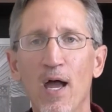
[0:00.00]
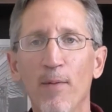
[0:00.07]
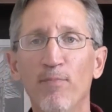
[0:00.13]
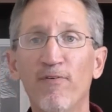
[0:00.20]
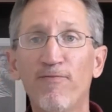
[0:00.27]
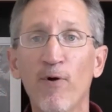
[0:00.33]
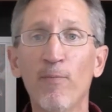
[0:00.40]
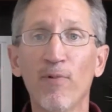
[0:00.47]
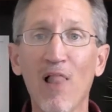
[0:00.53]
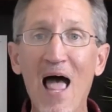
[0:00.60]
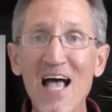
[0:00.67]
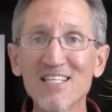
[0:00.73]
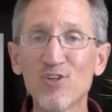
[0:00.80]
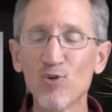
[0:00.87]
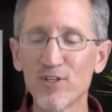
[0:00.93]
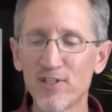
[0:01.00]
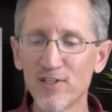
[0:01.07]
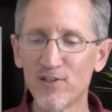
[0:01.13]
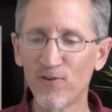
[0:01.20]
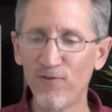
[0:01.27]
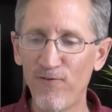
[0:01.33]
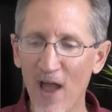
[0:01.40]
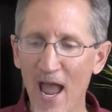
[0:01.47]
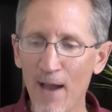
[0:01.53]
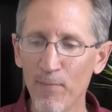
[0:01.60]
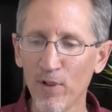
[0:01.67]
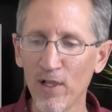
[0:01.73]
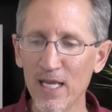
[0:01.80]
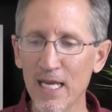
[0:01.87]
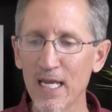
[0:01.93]
But from Lazarus'
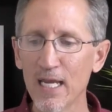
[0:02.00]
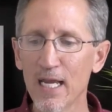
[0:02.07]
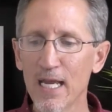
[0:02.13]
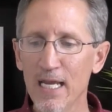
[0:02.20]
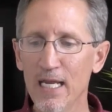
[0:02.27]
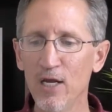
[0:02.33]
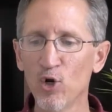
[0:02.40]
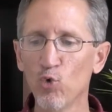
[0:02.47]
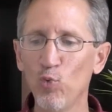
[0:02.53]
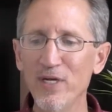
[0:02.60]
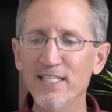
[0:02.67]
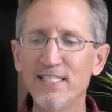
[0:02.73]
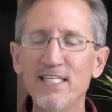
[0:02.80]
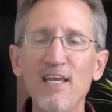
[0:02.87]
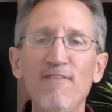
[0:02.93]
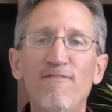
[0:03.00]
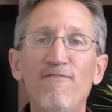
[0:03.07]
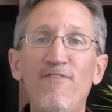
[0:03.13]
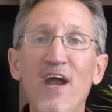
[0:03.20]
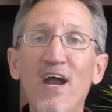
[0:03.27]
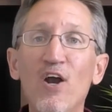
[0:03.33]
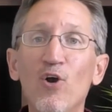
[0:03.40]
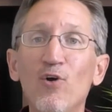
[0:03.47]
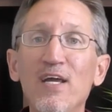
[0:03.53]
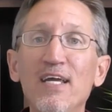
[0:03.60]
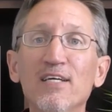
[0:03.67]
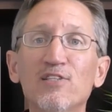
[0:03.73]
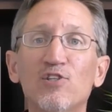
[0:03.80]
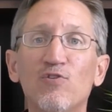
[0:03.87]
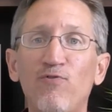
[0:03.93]
family here, we see
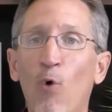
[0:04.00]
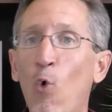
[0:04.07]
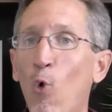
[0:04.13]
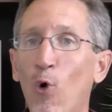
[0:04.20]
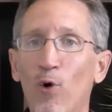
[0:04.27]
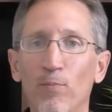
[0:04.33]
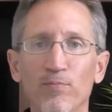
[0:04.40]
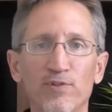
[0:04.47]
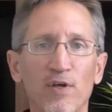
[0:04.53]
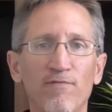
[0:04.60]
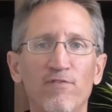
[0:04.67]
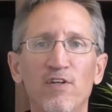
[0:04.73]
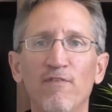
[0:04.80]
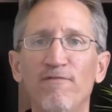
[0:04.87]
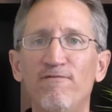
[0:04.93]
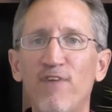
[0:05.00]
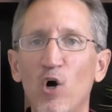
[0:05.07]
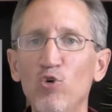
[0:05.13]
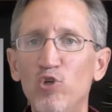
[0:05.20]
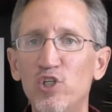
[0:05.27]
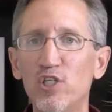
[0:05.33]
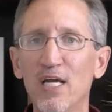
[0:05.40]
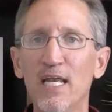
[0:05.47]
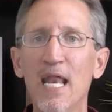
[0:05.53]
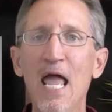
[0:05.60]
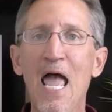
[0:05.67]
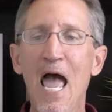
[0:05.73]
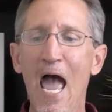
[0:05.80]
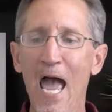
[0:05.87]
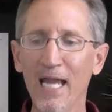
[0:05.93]
various forms of devotion
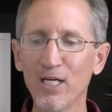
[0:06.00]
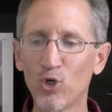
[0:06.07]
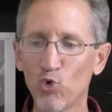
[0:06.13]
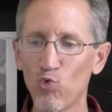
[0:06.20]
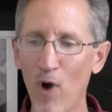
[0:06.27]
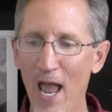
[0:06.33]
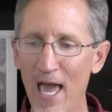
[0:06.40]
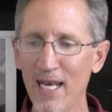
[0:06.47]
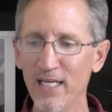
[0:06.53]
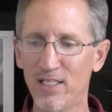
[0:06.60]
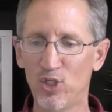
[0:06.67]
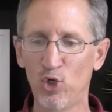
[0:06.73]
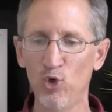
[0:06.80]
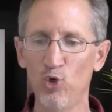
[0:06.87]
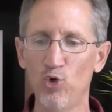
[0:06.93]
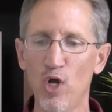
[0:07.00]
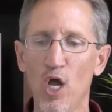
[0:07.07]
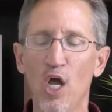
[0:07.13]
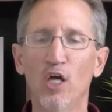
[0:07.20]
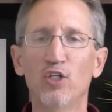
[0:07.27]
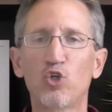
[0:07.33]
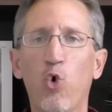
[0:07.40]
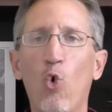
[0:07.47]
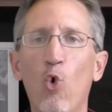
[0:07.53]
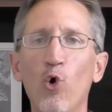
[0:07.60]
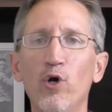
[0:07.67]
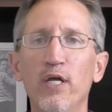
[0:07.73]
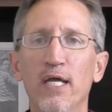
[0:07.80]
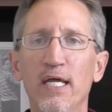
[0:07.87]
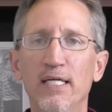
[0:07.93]
and gratitude
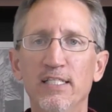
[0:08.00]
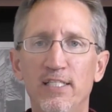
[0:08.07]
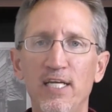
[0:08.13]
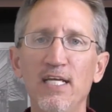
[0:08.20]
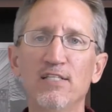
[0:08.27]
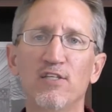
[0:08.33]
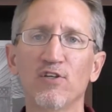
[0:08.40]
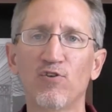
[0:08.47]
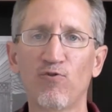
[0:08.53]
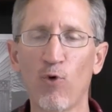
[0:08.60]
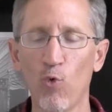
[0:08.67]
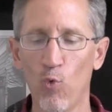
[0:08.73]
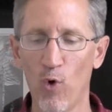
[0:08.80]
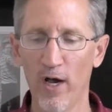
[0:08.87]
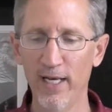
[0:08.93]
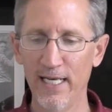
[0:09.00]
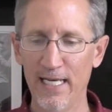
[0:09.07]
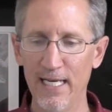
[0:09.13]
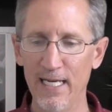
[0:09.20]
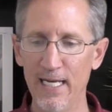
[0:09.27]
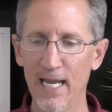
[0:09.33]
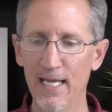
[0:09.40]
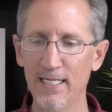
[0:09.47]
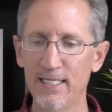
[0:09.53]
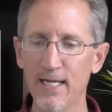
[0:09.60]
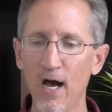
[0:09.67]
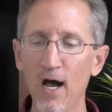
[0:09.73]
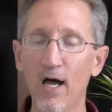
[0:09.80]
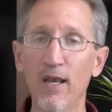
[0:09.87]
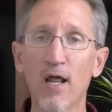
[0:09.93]
toward Jesus for what he had
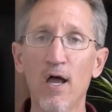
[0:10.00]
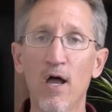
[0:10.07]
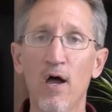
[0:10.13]
done.